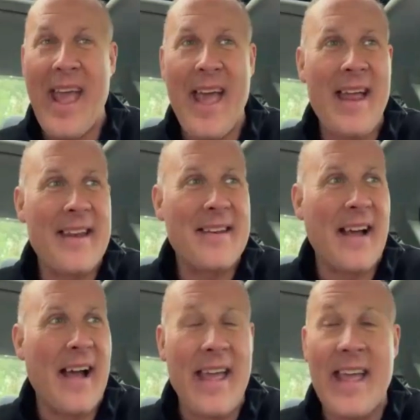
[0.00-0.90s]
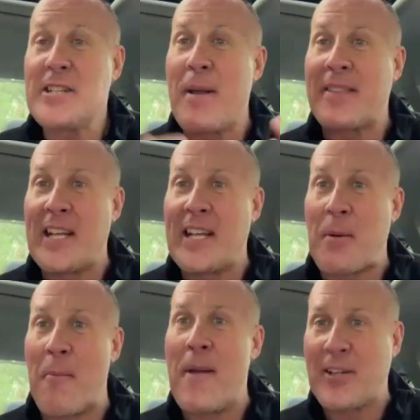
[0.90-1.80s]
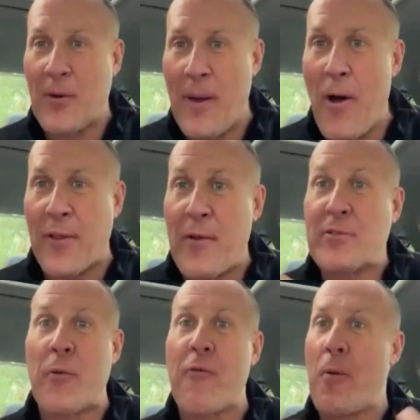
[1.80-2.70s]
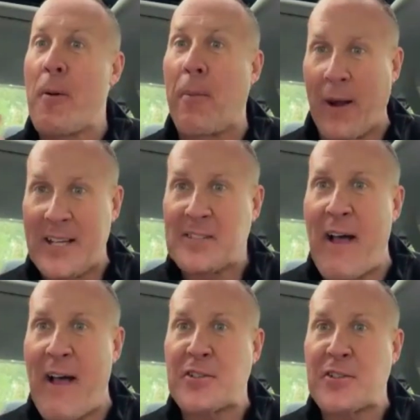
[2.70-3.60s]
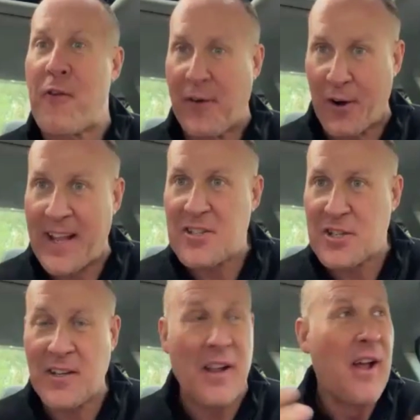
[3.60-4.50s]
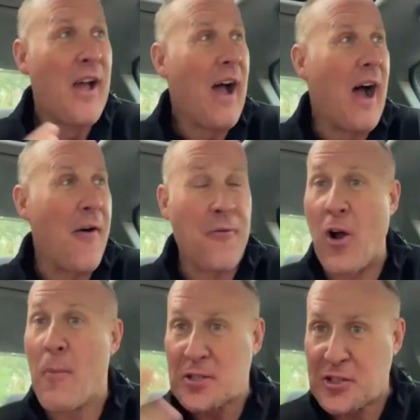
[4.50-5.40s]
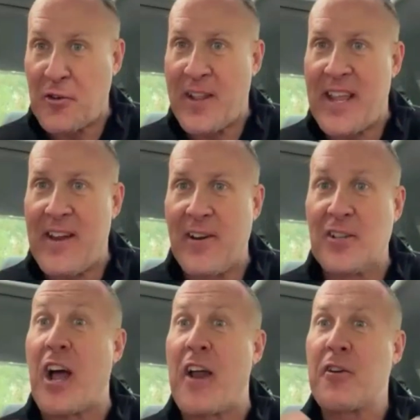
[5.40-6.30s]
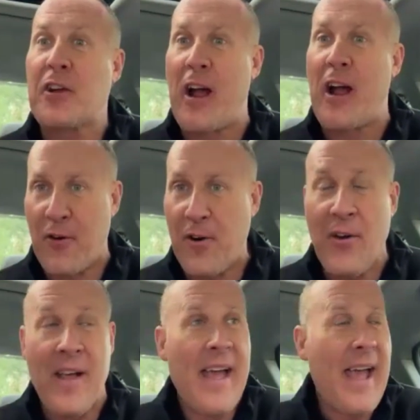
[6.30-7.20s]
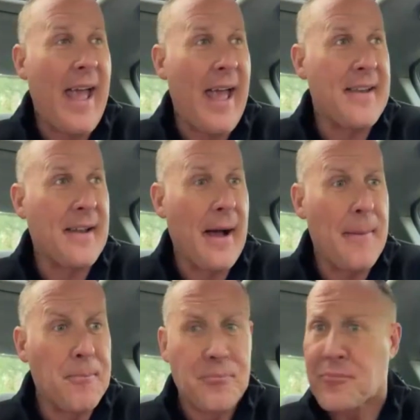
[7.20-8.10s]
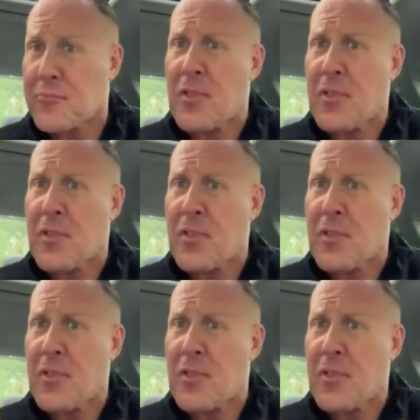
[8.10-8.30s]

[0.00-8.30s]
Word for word: And his big thing is about mental health. He was a former police officer, federal agent uh, yeah. for almost 30 years undercover and um,